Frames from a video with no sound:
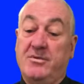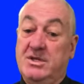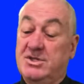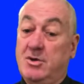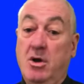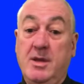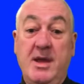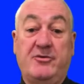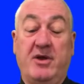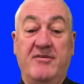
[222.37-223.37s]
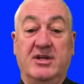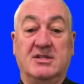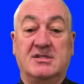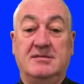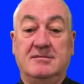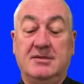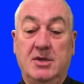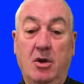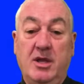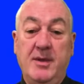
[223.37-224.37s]
There's documentary evidence.
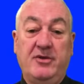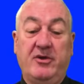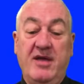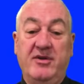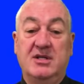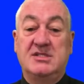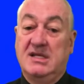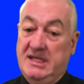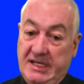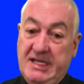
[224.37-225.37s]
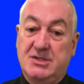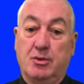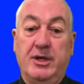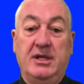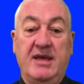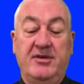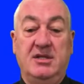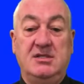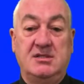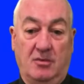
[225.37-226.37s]
Documentary evidence is real
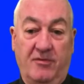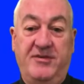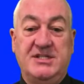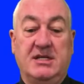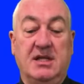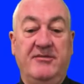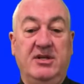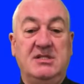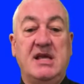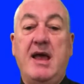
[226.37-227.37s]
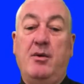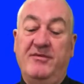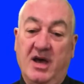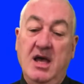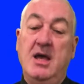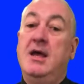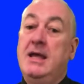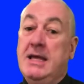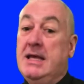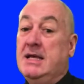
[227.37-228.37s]
evidence or physical evidence. However,
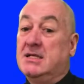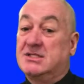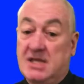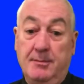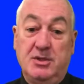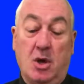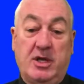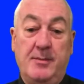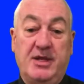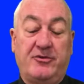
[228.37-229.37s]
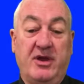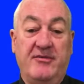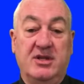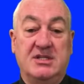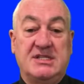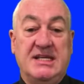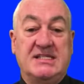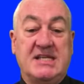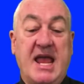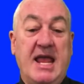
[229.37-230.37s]
some documentary evidence
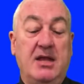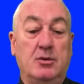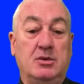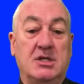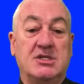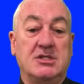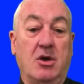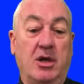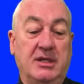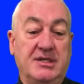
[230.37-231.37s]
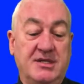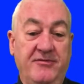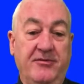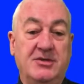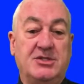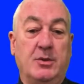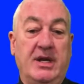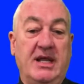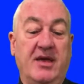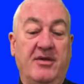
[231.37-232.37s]
is handled slightly different to
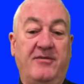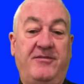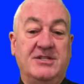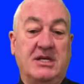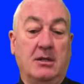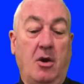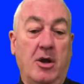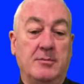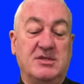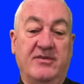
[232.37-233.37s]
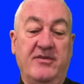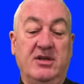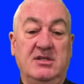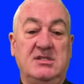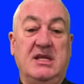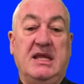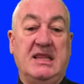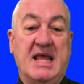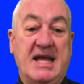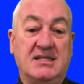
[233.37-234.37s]
any other physical items of evidence in
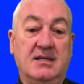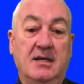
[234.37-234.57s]
that